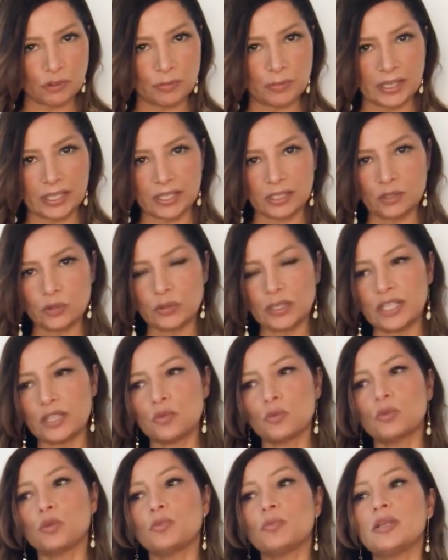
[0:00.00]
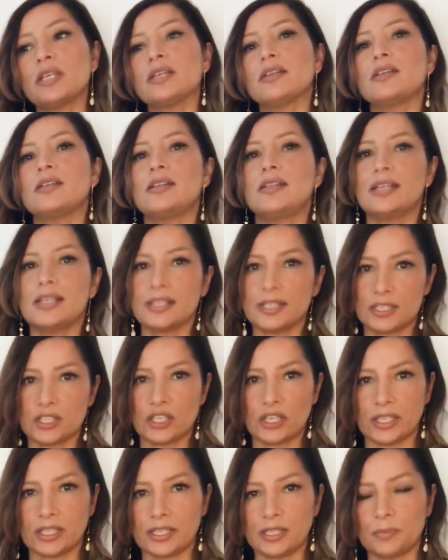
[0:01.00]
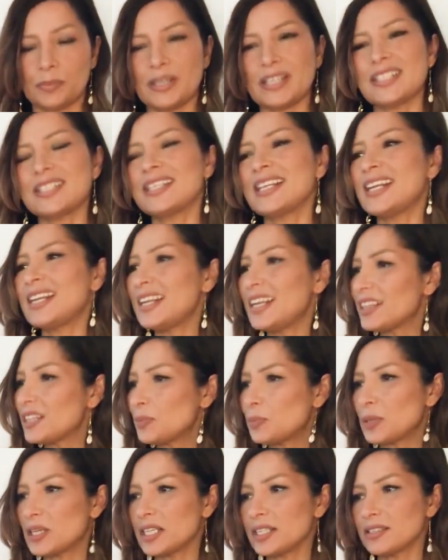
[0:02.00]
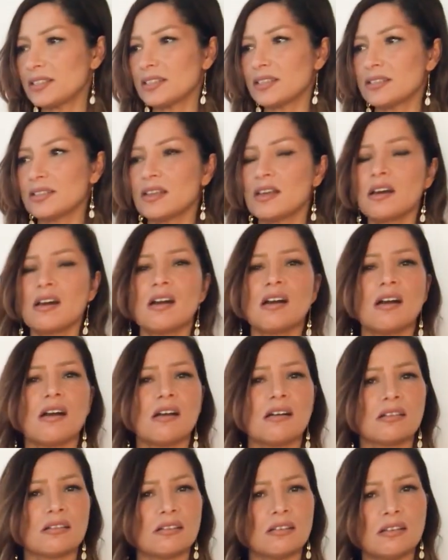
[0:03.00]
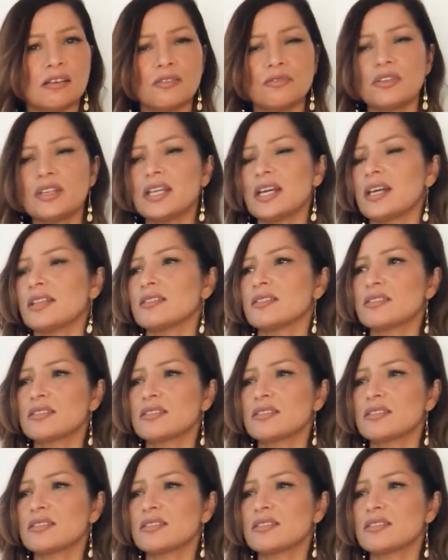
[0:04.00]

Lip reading: from Mango, it would be a leather jacket, because their leather pieces are lovely and